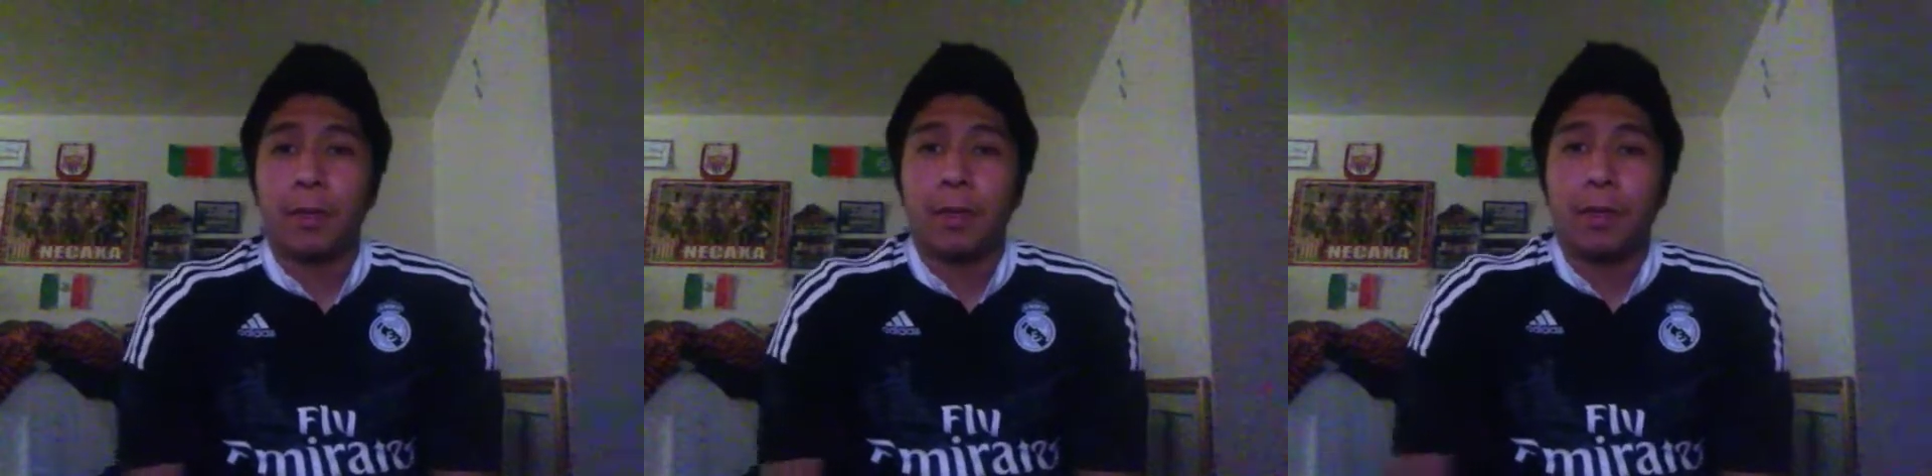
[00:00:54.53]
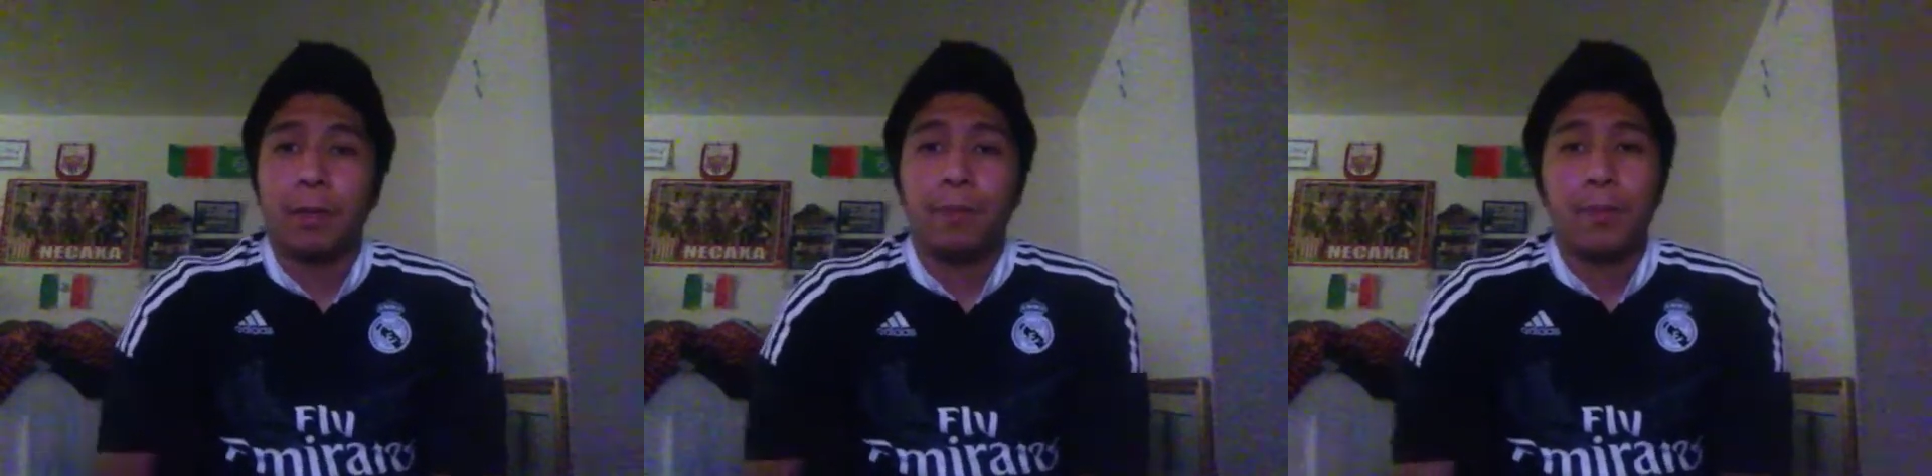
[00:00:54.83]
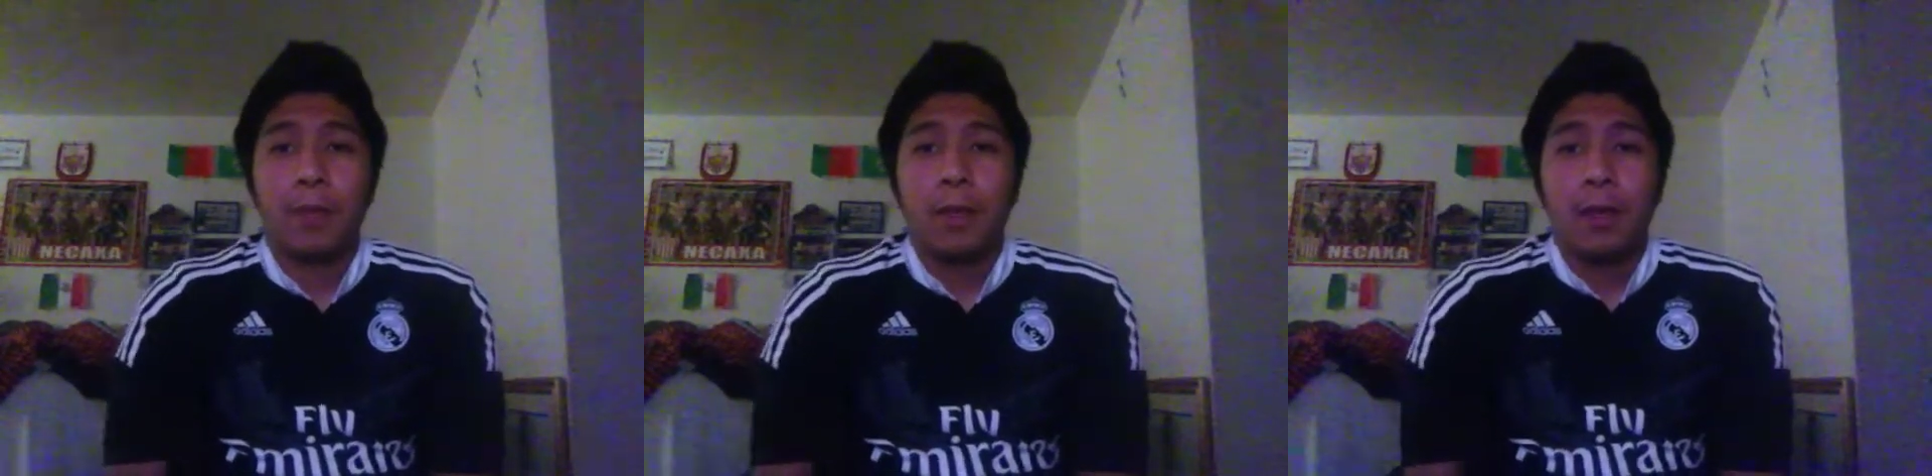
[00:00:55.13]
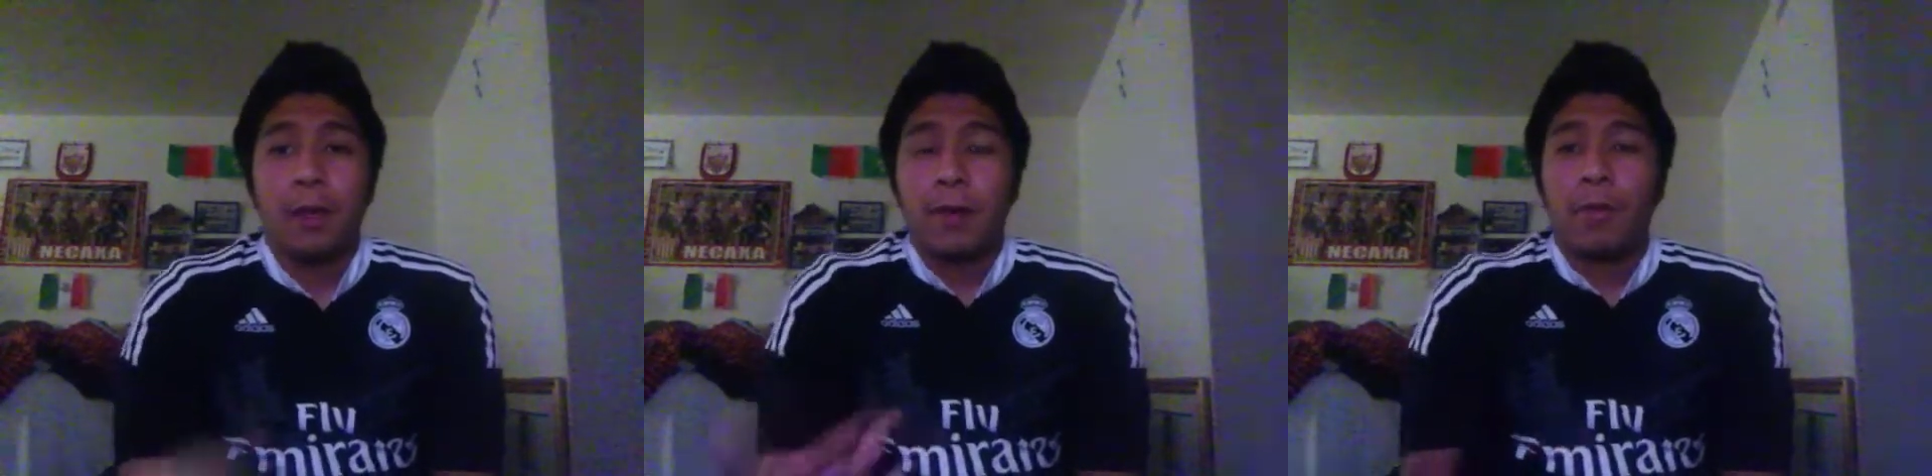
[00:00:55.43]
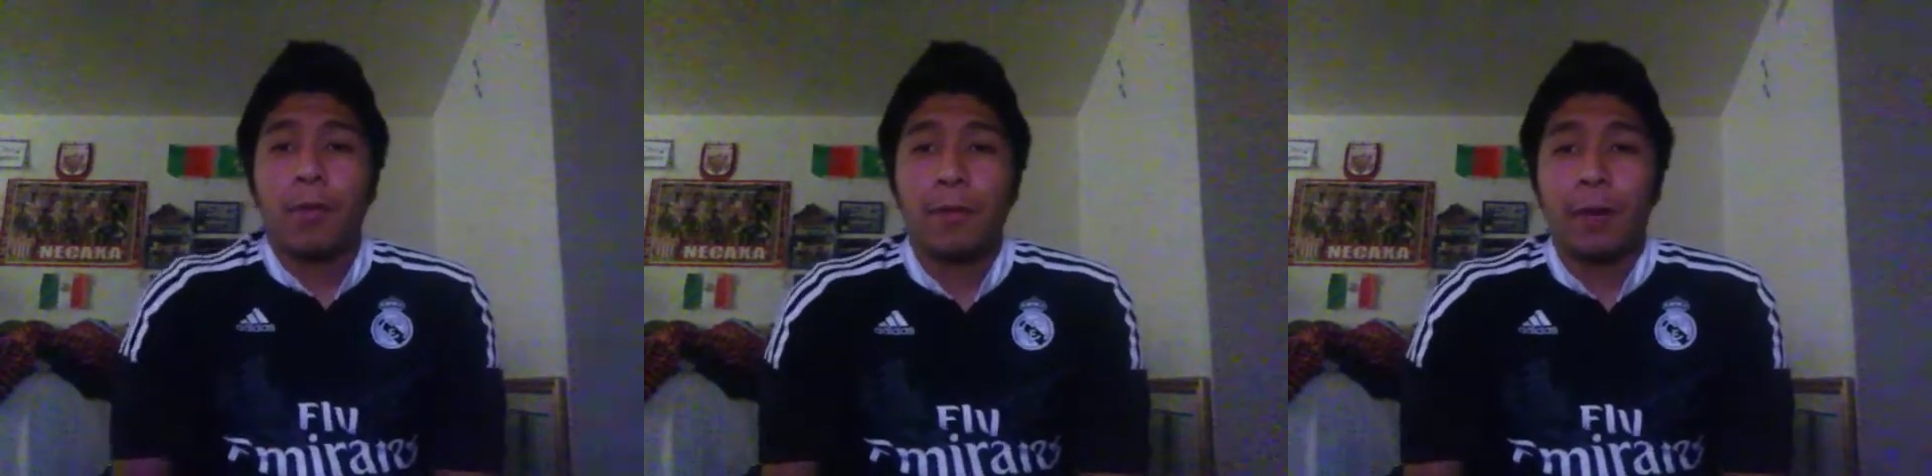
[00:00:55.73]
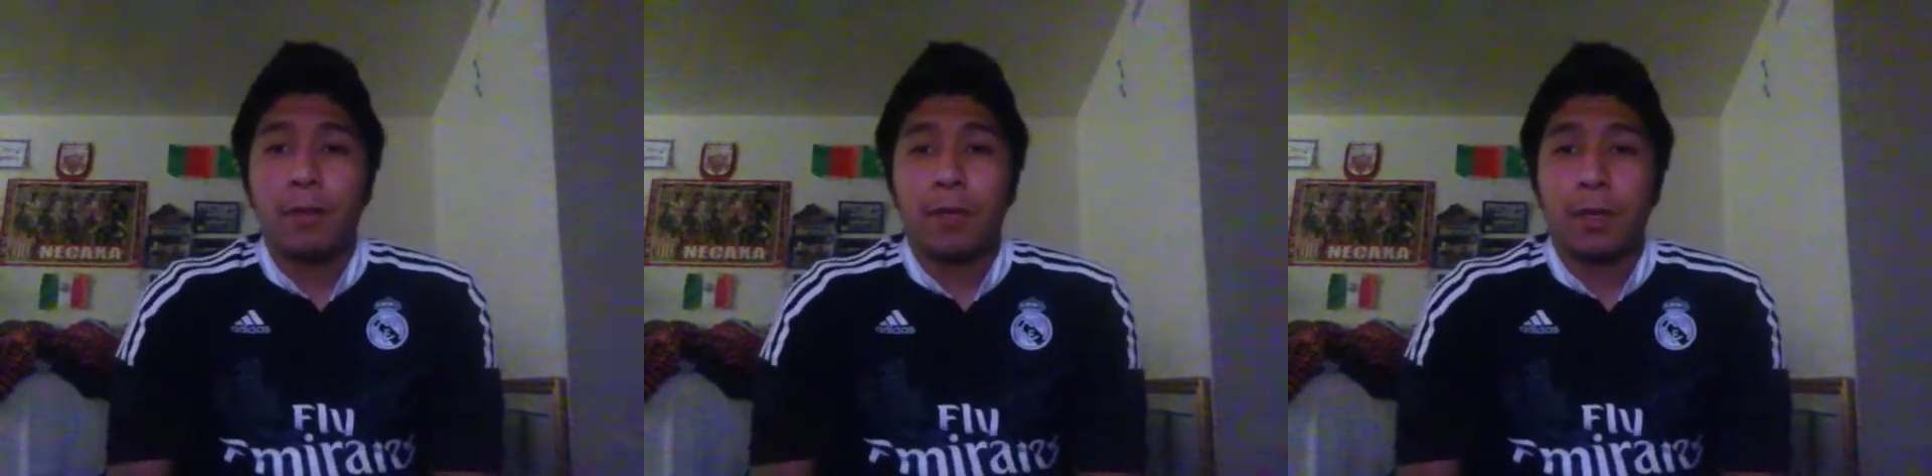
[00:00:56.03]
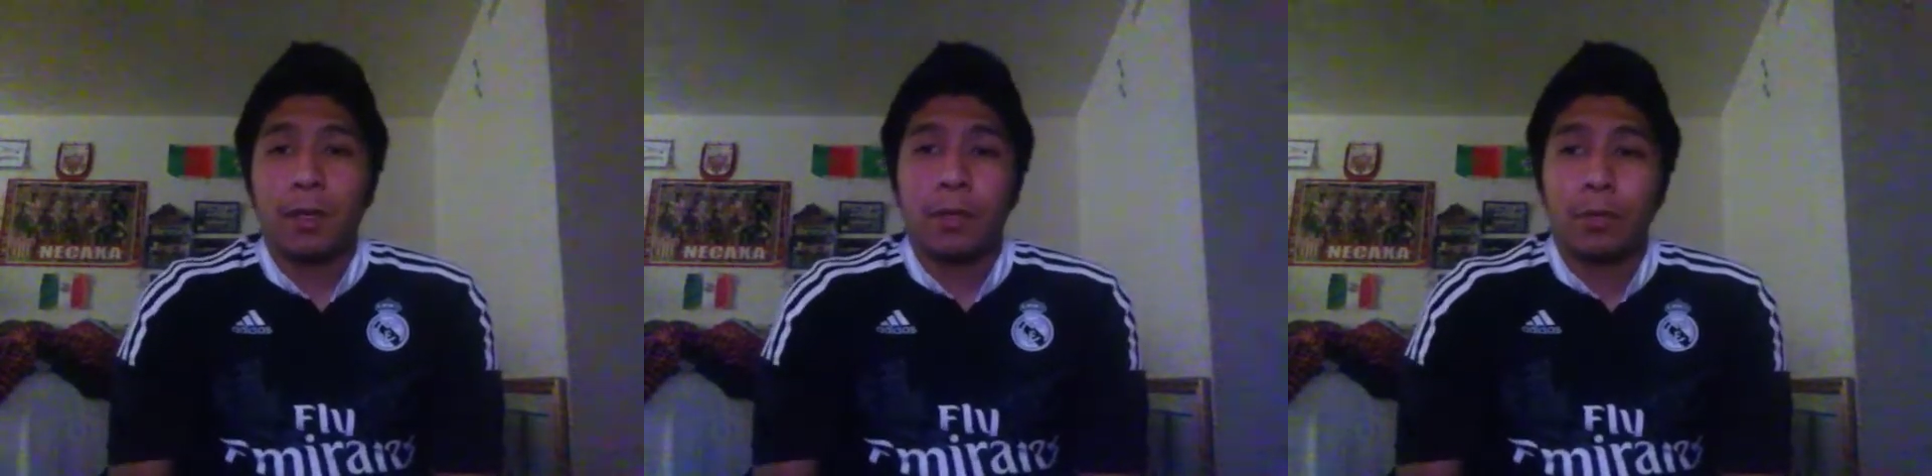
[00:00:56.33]
the qualifying to the
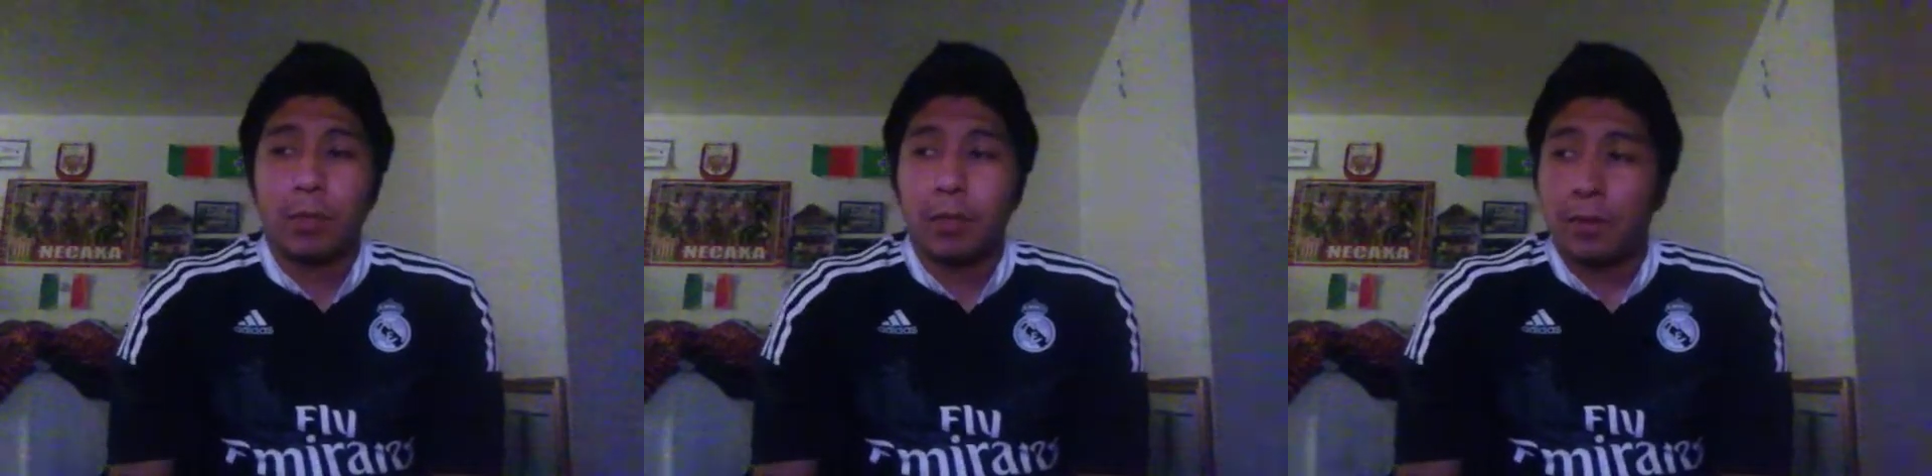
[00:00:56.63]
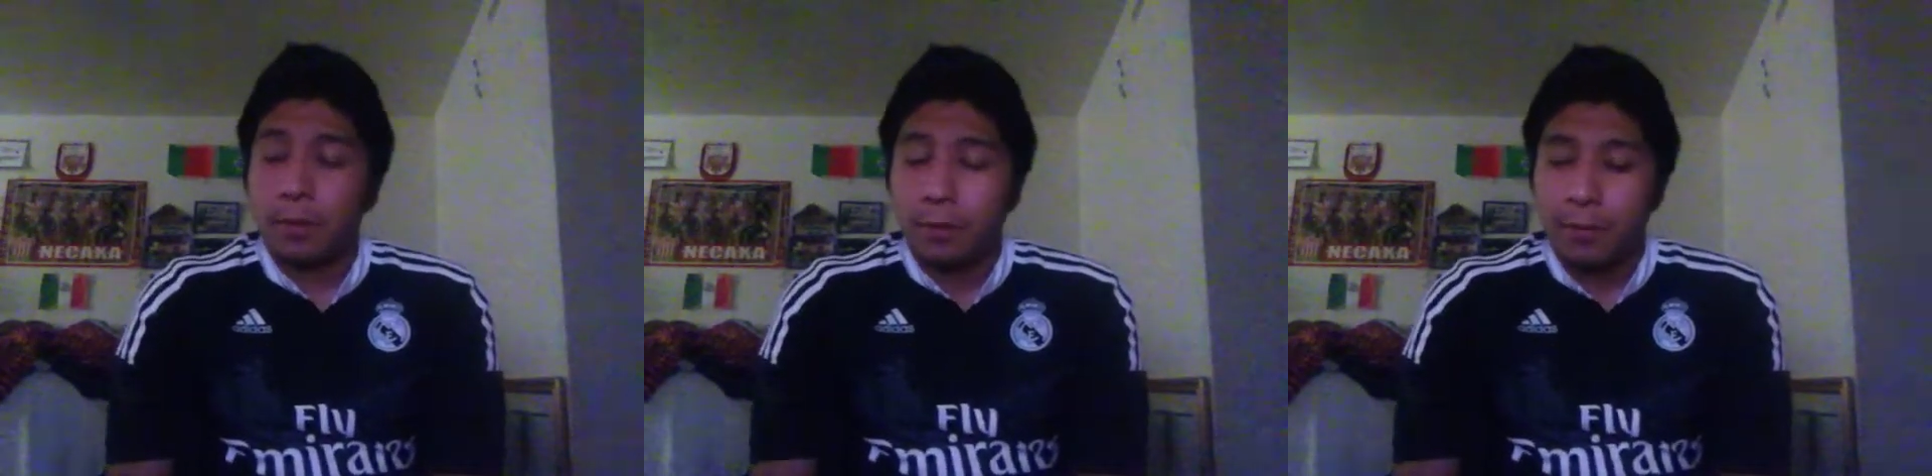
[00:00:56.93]
next round.